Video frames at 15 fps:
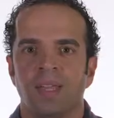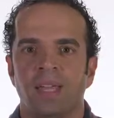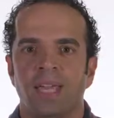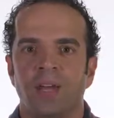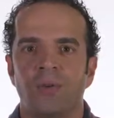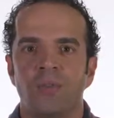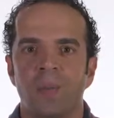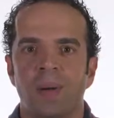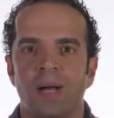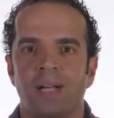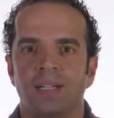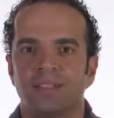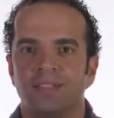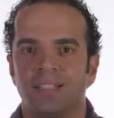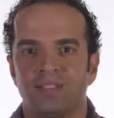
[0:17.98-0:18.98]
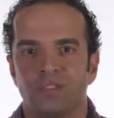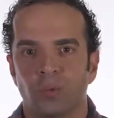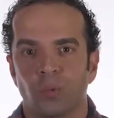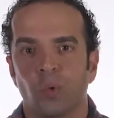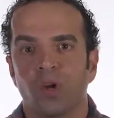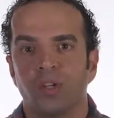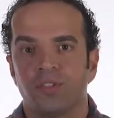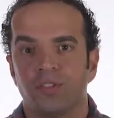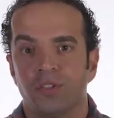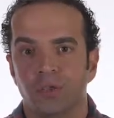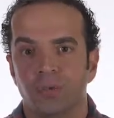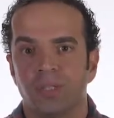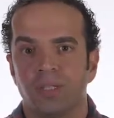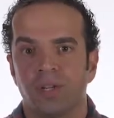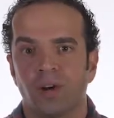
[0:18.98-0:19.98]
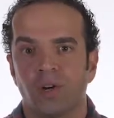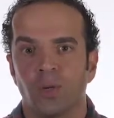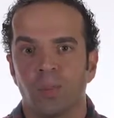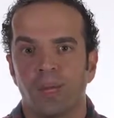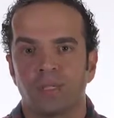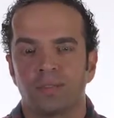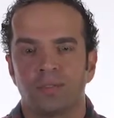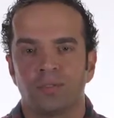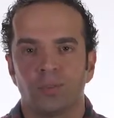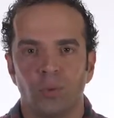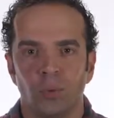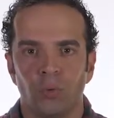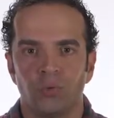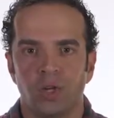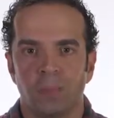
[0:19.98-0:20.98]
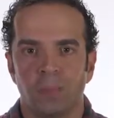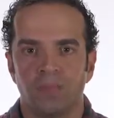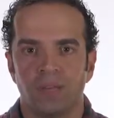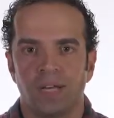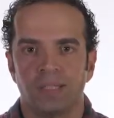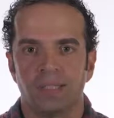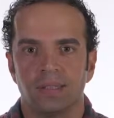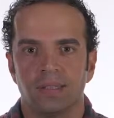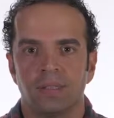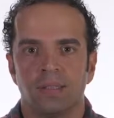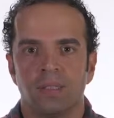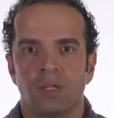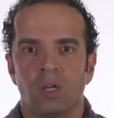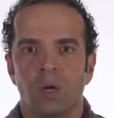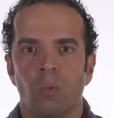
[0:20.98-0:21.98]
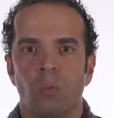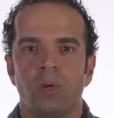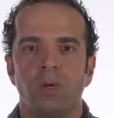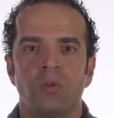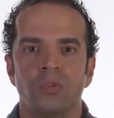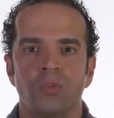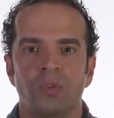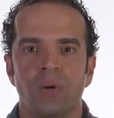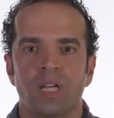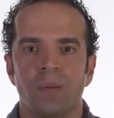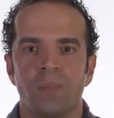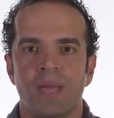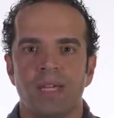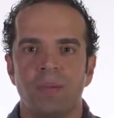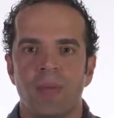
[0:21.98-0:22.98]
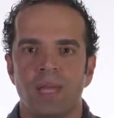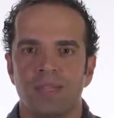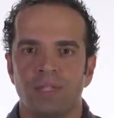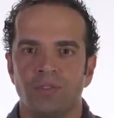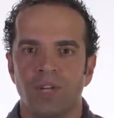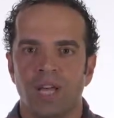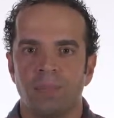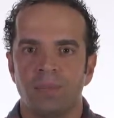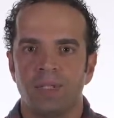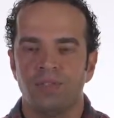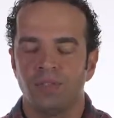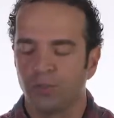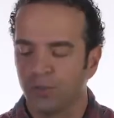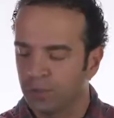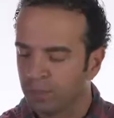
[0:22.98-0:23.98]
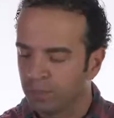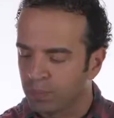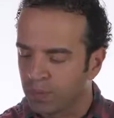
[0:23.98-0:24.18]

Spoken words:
Here in the box is a Royce Union RMX. Tools are provided. We also recommend, to make the job easier,